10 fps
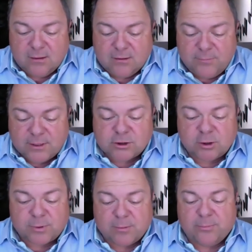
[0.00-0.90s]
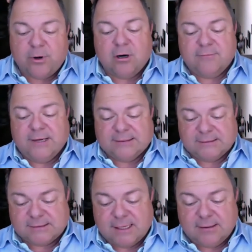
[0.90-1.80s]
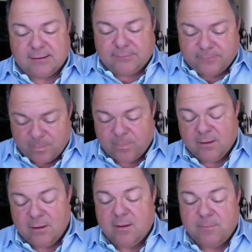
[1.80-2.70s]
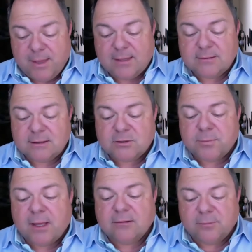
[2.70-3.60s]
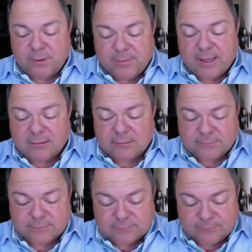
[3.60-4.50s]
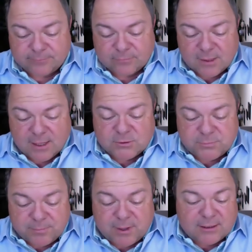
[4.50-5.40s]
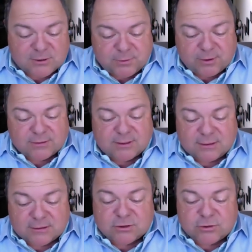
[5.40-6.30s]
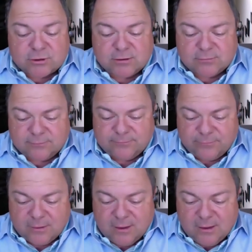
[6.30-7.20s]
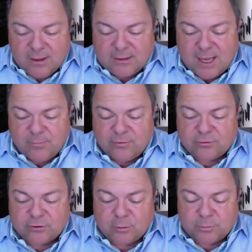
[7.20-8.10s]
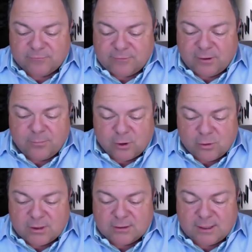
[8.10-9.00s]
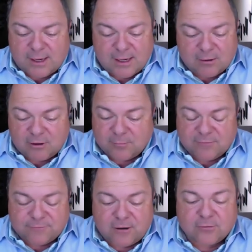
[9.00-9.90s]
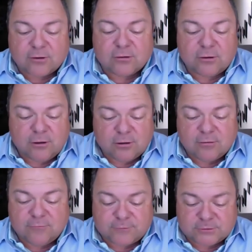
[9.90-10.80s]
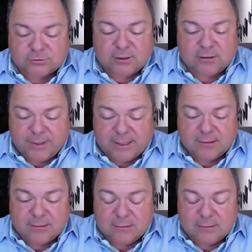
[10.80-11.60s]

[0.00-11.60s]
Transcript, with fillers: The men's group I'm a part of has a saying men teach men to be men. And it's been my experience that this is true. I came to the group a very broken, angry at my father, hurt, frustrated man.